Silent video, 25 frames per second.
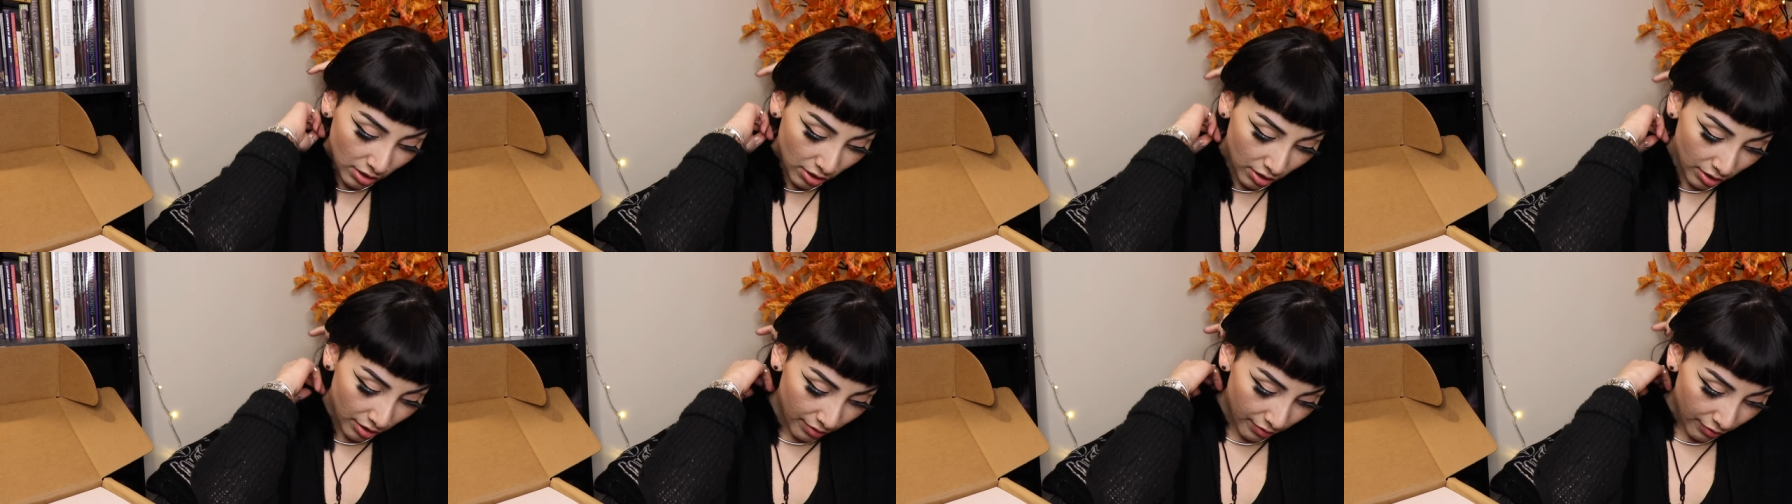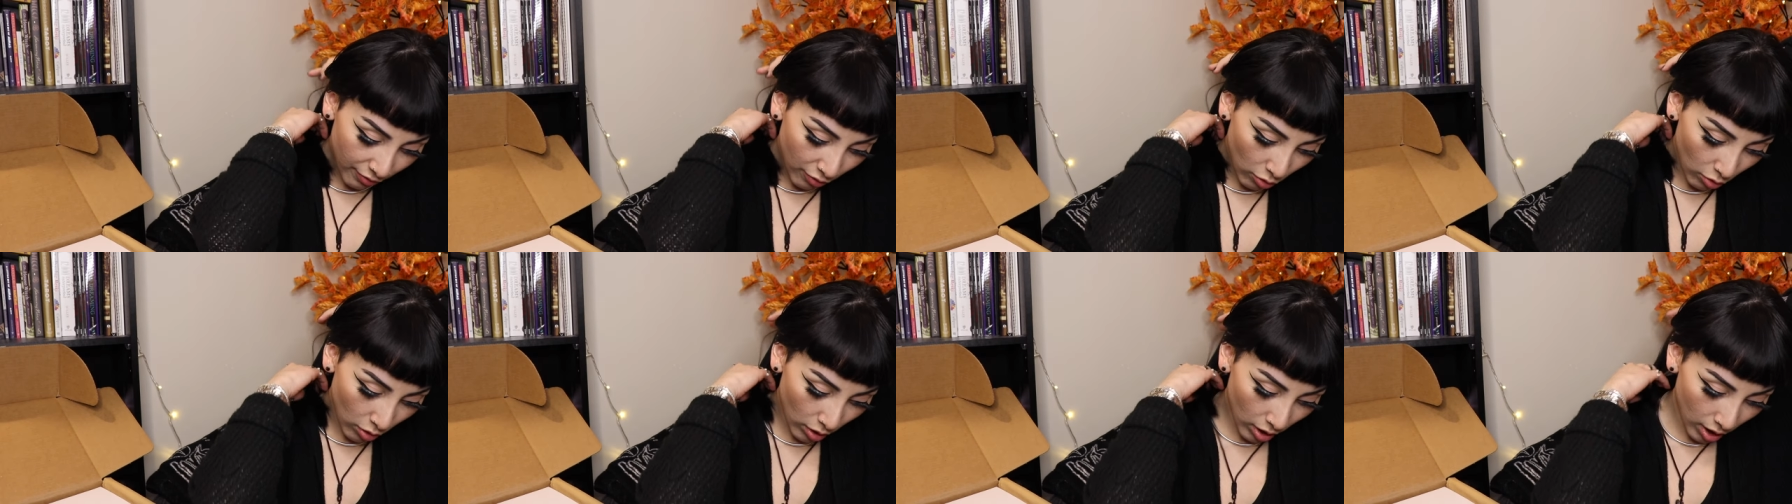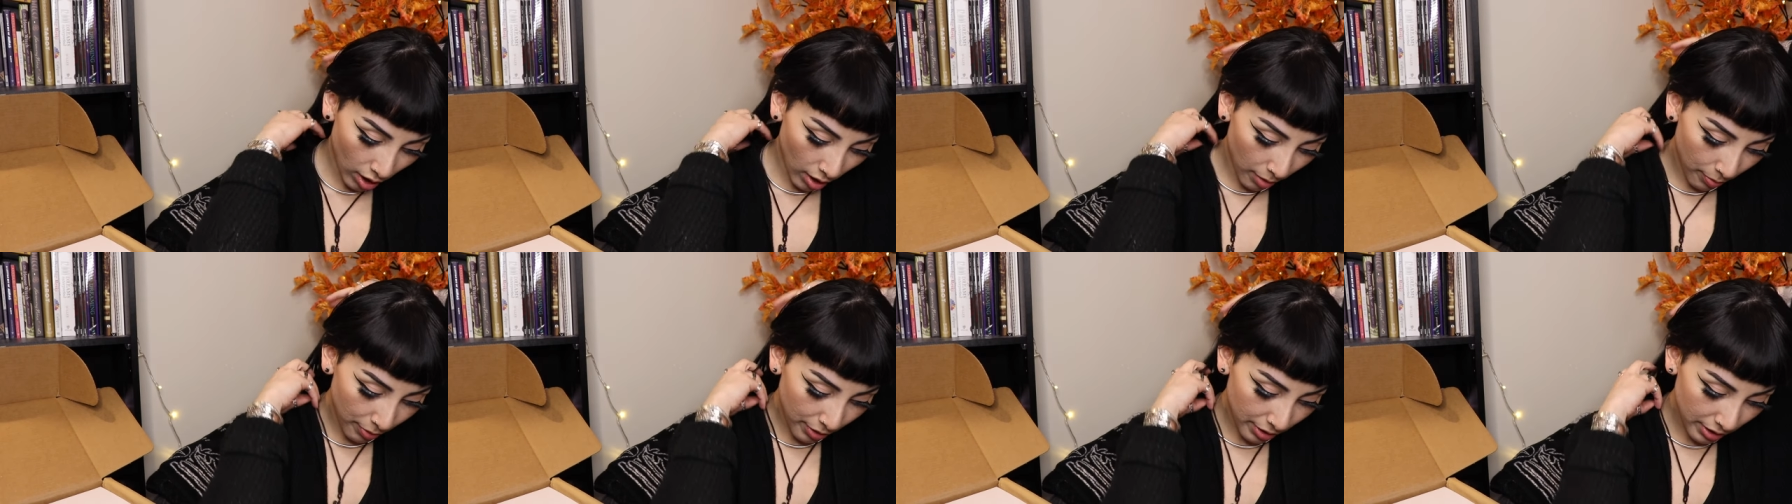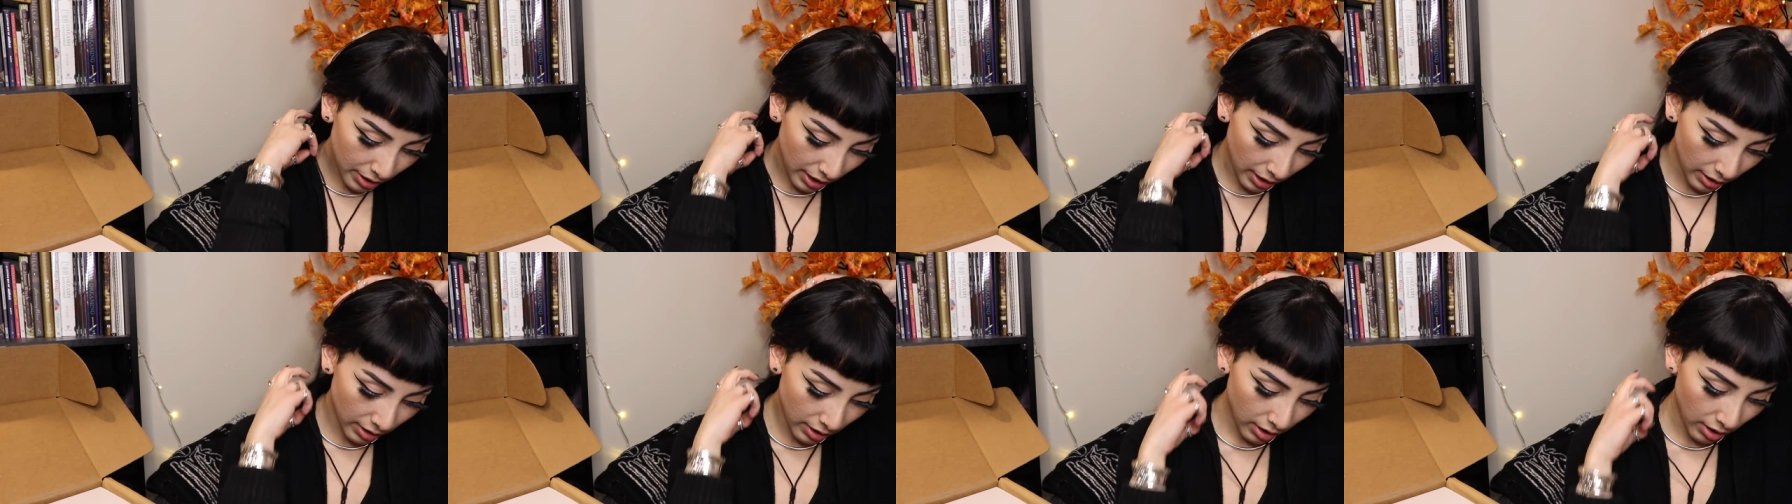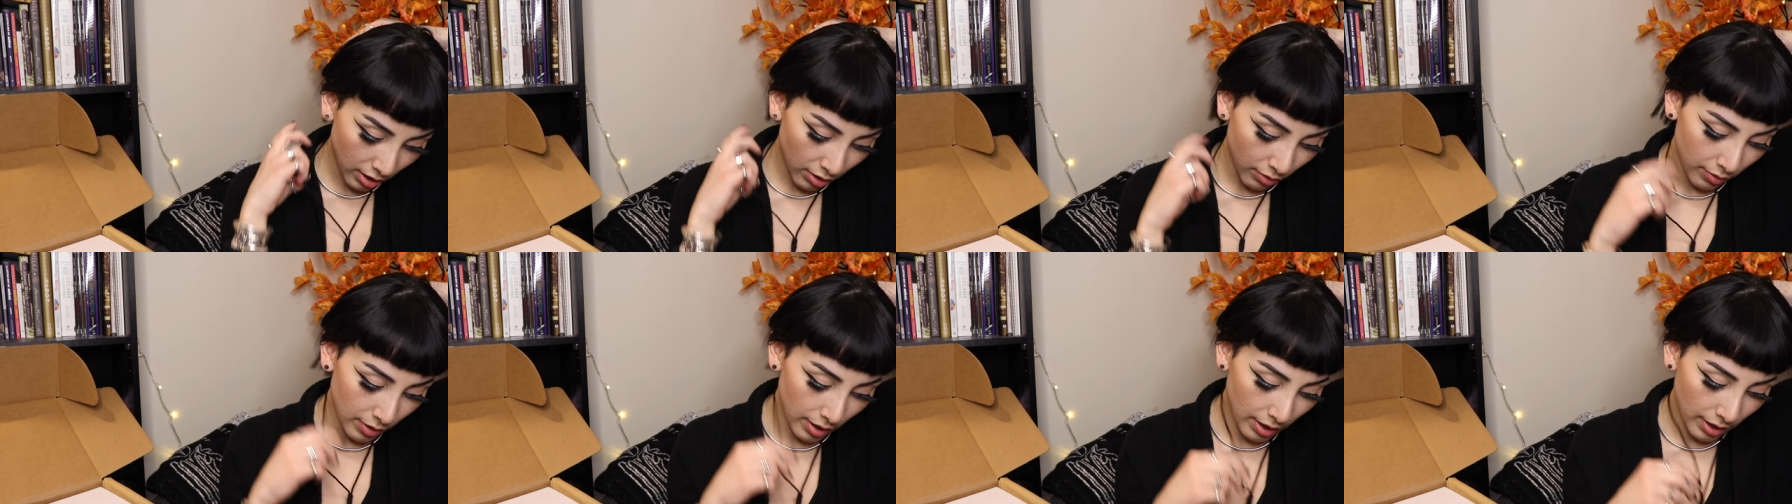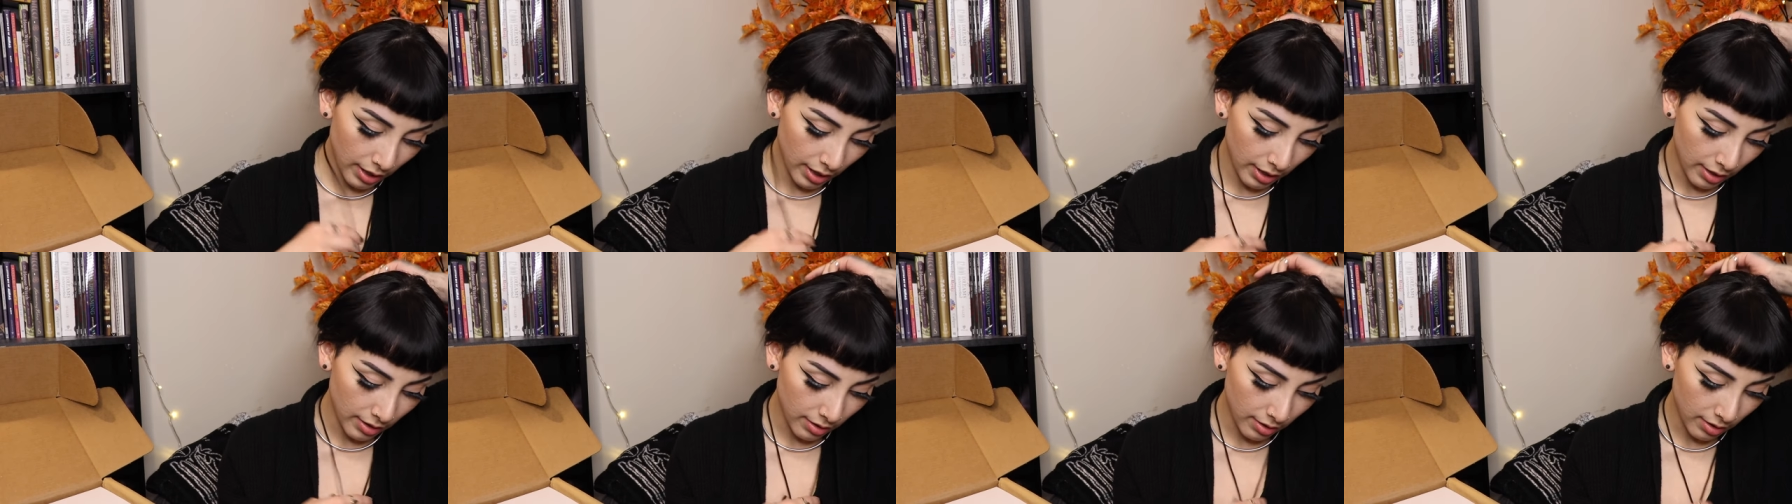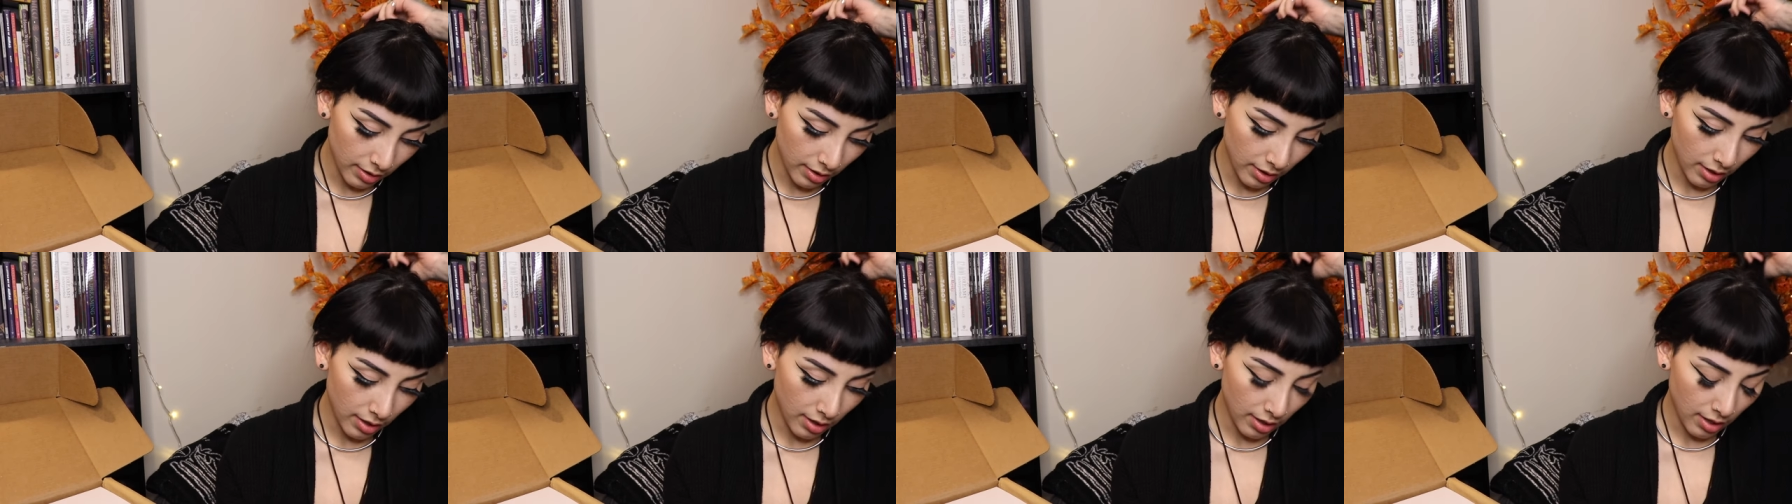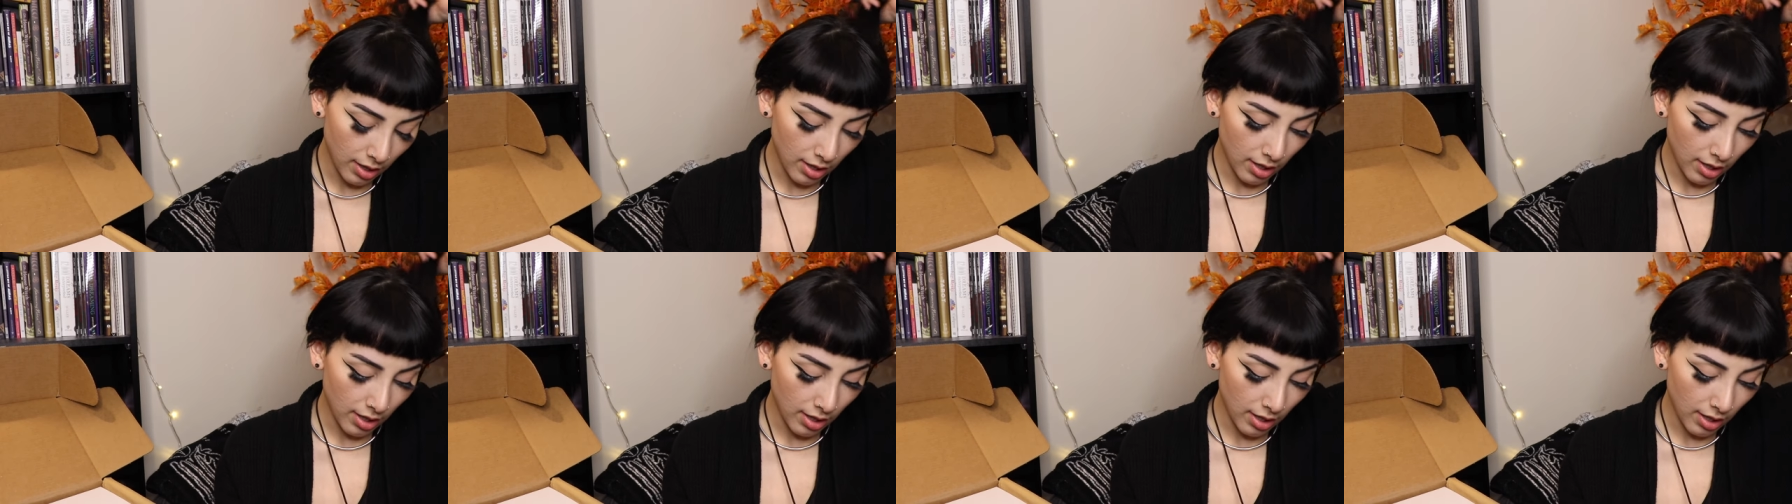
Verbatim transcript: good for protecting you against